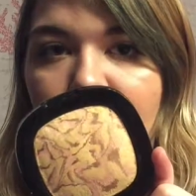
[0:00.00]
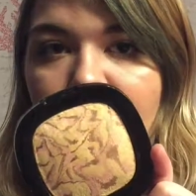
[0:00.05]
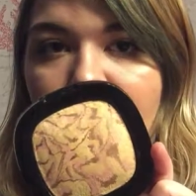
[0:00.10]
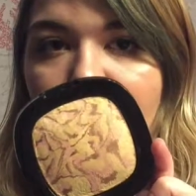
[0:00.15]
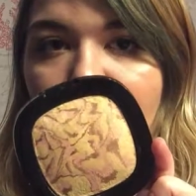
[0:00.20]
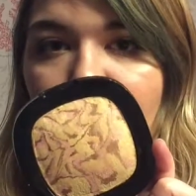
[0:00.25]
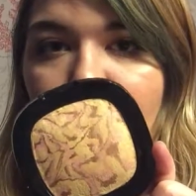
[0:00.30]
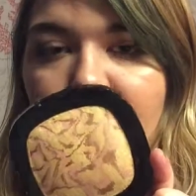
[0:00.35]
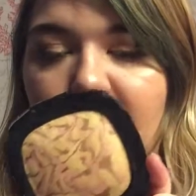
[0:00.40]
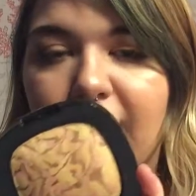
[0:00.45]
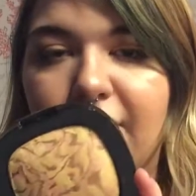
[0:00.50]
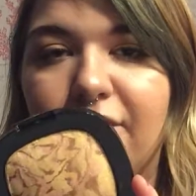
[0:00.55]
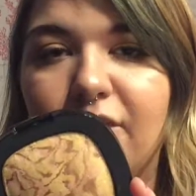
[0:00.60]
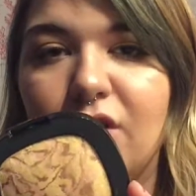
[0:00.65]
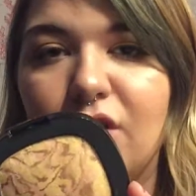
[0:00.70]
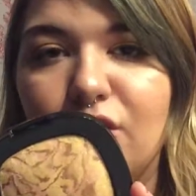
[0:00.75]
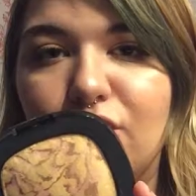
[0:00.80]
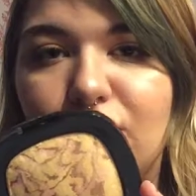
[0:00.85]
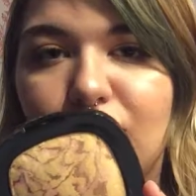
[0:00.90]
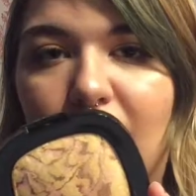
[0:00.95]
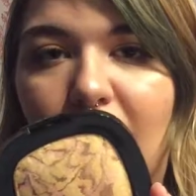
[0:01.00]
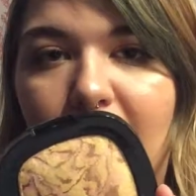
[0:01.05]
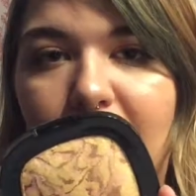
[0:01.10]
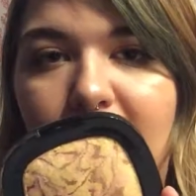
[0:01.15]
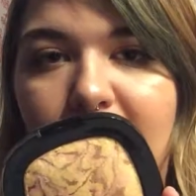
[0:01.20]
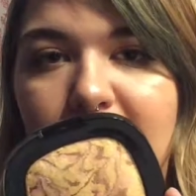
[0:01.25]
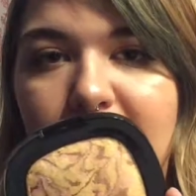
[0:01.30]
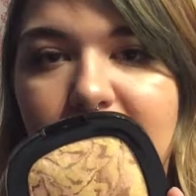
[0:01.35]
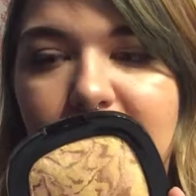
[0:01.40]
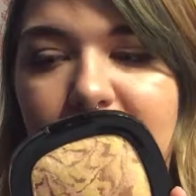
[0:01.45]
Now, when I first saw
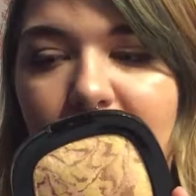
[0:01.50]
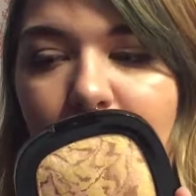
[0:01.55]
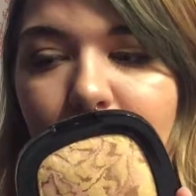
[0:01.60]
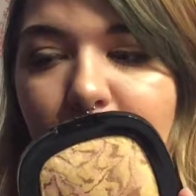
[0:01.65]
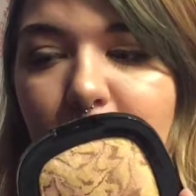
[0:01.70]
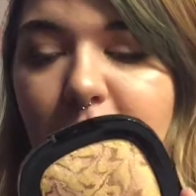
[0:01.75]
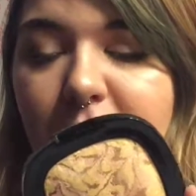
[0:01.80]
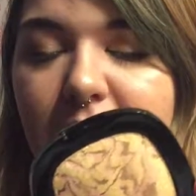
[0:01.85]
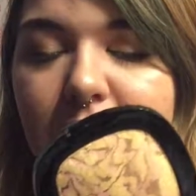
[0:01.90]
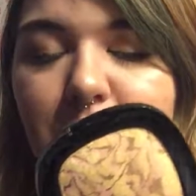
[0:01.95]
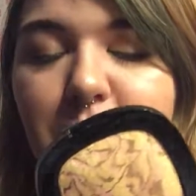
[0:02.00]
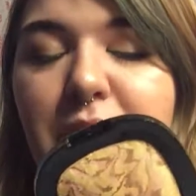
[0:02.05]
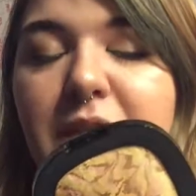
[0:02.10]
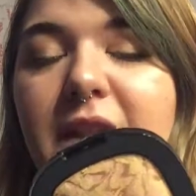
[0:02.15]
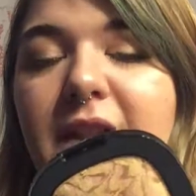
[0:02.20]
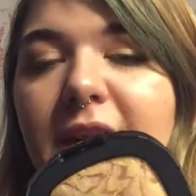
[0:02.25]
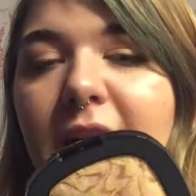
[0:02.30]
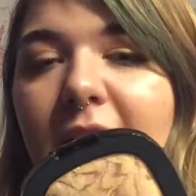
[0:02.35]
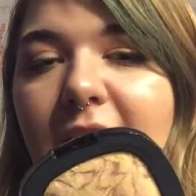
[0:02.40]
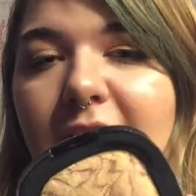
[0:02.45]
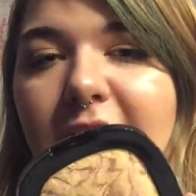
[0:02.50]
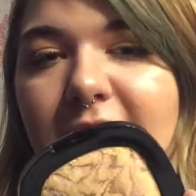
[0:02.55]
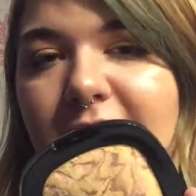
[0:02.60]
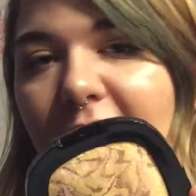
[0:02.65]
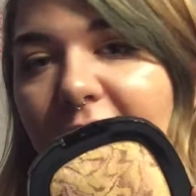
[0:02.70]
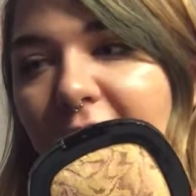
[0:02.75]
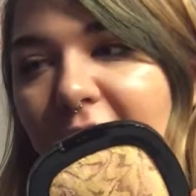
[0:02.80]
this, I'm going to be completely honest,